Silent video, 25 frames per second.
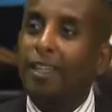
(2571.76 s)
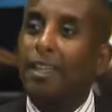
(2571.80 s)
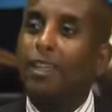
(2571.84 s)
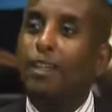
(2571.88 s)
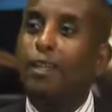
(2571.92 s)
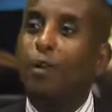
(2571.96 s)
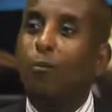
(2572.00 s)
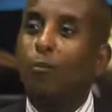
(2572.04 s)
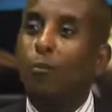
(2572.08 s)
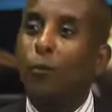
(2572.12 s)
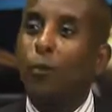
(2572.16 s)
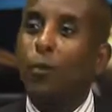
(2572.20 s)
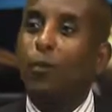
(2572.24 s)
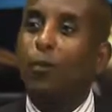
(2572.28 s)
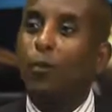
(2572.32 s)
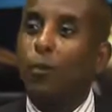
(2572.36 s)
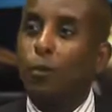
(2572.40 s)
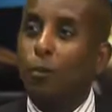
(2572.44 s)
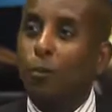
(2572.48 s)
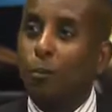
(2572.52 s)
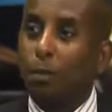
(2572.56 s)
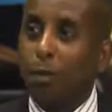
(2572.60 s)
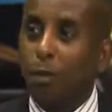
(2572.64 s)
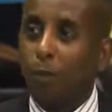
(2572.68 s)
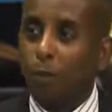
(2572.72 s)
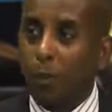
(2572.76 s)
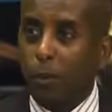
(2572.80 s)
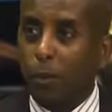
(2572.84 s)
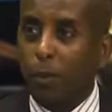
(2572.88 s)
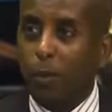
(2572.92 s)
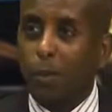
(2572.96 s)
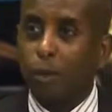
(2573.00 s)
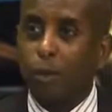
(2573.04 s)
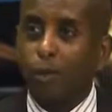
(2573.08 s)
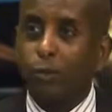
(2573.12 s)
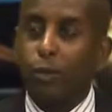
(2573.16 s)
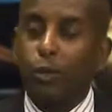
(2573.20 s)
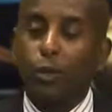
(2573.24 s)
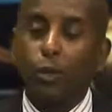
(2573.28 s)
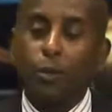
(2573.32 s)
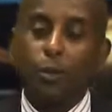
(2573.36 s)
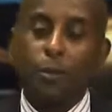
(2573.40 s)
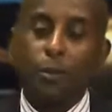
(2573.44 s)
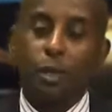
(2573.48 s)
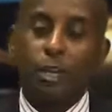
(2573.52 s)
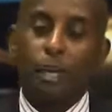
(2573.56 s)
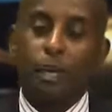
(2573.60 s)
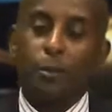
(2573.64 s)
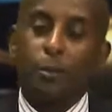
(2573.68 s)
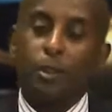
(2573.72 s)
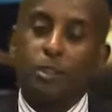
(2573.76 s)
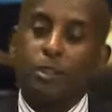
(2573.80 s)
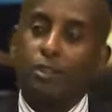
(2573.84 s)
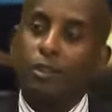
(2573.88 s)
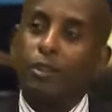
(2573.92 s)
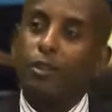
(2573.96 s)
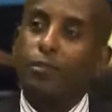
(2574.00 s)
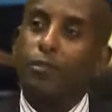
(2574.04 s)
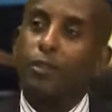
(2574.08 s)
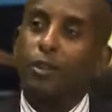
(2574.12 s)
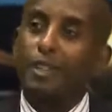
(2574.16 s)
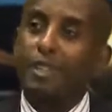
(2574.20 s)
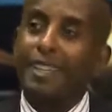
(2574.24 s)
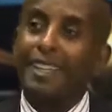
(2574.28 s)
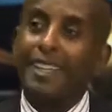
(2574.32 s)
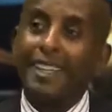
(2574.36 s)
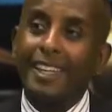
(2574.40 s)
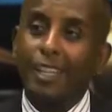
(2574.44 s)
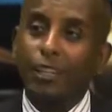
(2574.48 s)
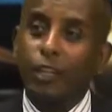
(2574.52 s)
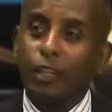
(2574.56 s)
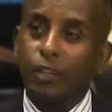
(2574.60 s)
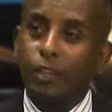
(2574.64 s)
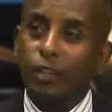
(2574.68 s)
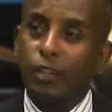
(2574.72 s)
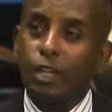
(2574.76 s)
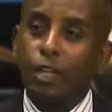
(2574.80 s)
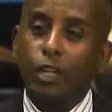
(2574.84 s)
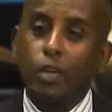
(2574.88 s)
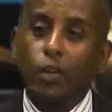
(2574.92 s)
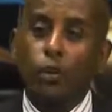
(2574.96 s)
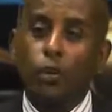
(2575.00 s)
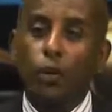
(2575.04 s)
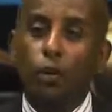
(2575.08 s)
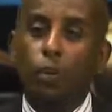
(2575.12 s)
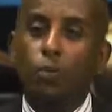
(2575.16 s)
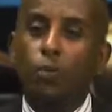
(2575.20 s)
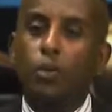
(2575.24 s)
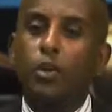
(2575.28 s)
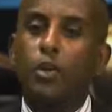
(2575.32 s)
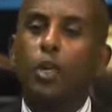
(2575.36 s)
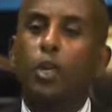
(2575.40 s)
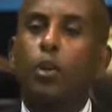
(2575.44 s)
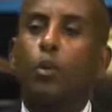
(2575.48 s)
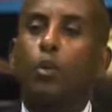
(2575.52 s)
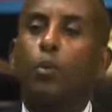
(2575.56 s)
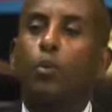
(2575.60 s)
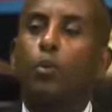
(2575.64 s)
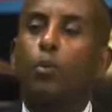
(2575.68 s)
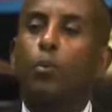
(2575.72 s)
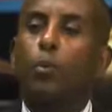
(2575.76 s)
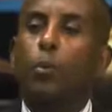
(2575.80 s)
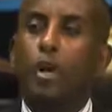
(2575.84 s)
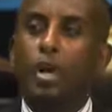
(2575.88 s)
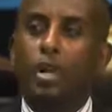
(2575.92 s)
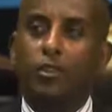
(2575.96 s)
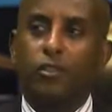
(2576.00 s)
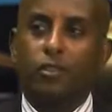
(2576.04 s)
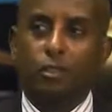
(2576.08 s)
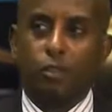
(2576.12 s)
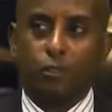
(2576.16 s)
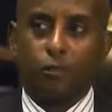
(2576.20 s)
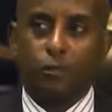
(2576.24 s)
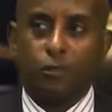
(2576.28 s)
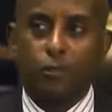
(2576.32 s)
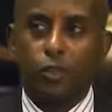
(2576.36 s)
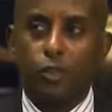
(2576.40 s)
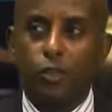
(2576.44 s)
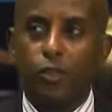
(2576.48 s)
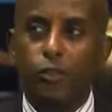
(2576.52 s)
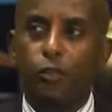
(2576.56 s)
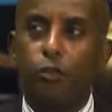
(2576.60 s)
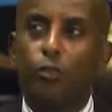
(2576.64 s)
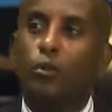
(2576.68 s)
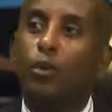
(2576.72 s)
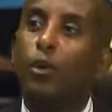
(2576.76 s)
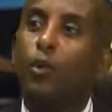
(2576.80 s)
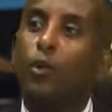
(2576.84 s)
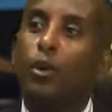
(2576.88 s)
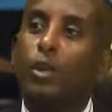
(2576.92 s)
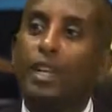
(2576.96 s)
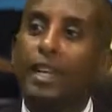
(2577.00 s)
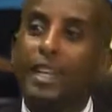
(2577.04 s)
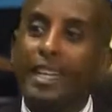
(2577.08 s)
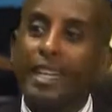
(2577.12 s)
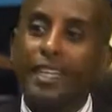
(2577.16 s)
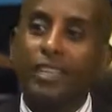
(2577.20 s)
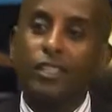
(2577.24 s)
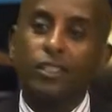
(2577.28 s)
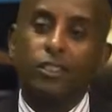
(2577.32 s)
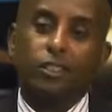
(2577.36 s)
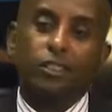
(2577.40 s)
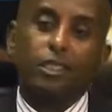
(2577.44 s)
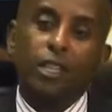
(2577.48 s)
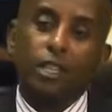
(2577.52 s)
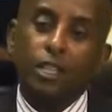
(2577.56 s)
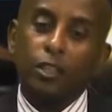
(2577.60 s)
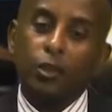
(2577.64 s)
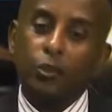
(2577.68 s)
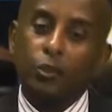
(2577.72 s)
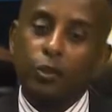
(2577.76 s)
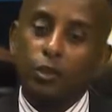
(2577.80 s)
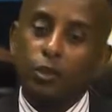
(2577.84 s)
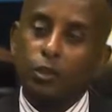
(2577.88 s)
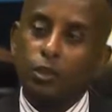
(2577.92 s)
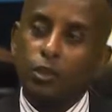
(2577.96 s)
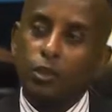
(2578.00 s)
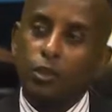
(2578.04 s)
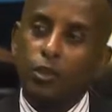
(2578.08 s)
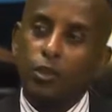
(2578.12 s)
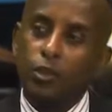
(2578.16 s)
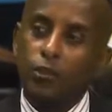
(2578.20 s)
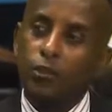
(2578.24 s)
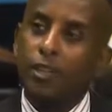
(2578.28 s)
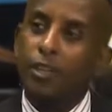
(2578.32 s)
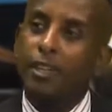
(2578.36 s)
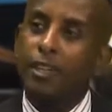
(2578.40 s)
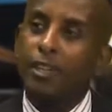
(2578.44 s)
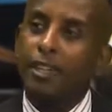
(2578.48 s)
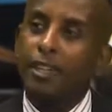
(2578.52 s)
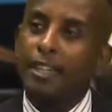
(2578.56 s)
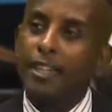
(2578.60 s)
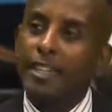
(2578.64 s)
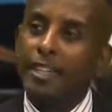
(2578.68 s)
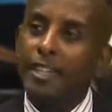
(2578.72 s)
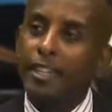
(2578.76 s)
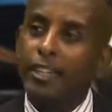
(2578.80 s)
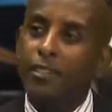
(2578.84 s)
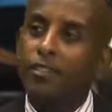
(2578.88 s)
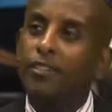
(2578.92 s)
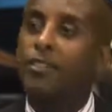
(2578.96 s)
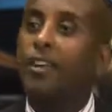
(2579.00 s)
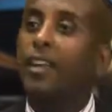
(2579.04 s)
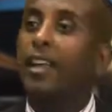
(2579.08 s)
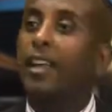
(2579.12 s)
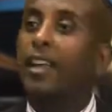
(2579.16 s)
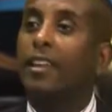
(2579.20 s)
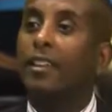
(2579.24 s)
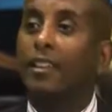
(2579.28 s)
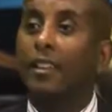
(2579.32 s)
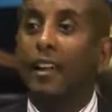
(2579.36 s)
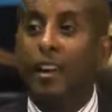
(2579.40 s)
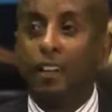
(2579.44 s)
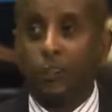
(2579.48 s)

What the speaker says: the more your people, because when you become a servant leader, your preoccupation, first of all, is to serve the needs and the